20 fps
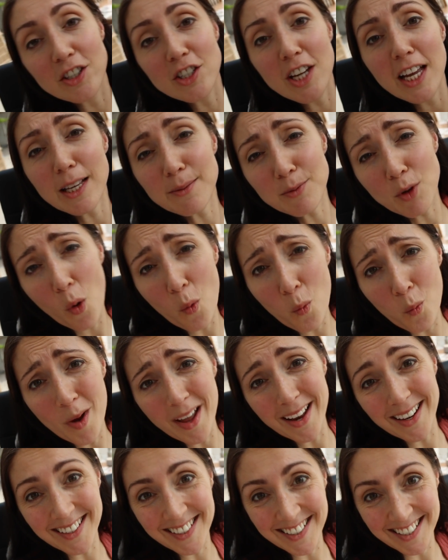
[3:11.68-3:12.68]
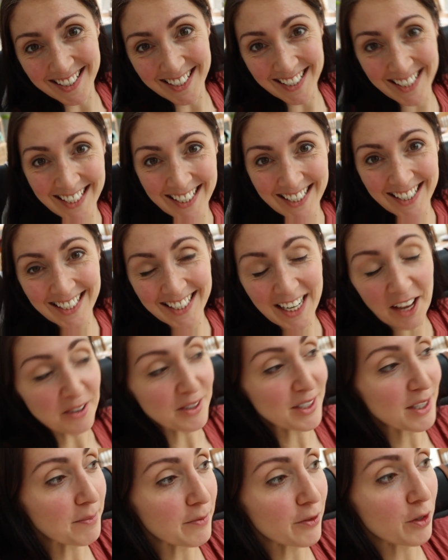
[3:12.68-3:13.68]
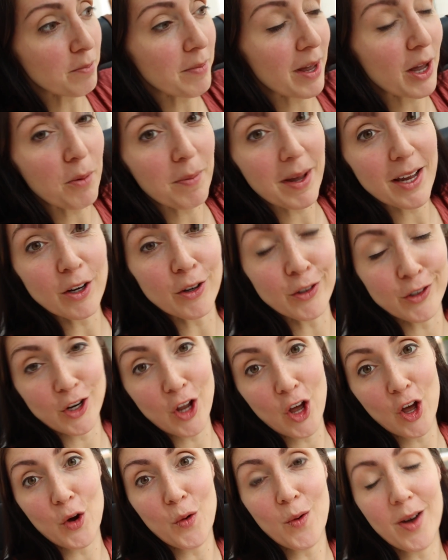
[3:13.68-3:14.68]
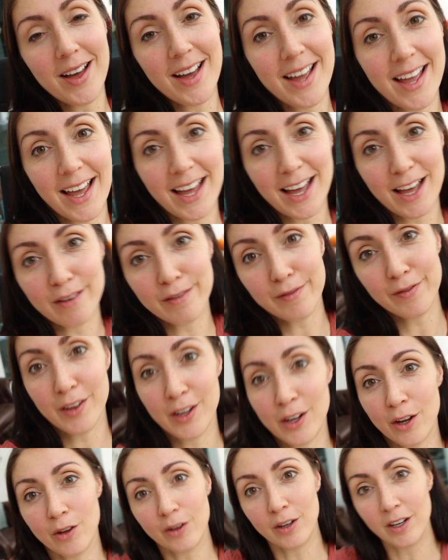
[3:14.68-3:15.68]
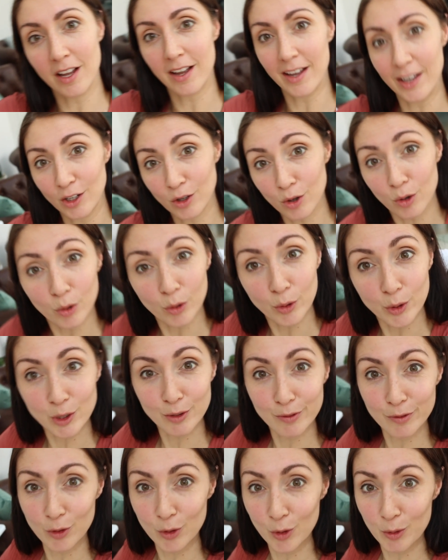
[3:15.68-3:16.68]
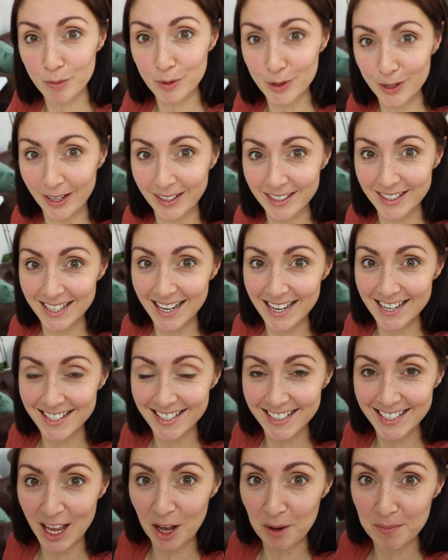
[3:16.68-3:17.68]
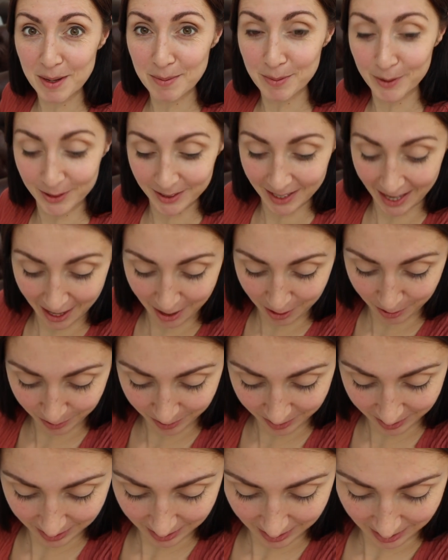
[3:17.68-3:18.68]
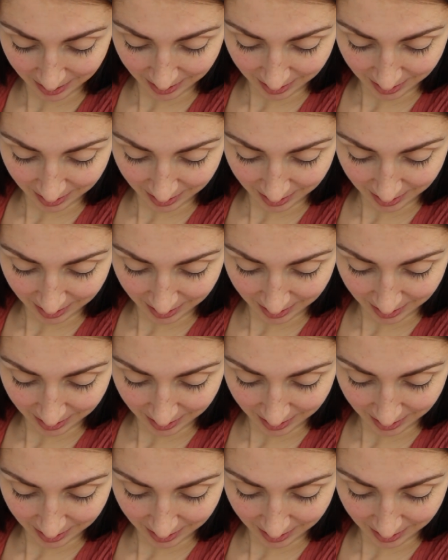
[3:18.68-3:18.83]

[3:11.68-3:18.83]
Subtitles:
Jacob's got wind. Now, some of you may or may not know, I have an online course for pronunciation to help people sound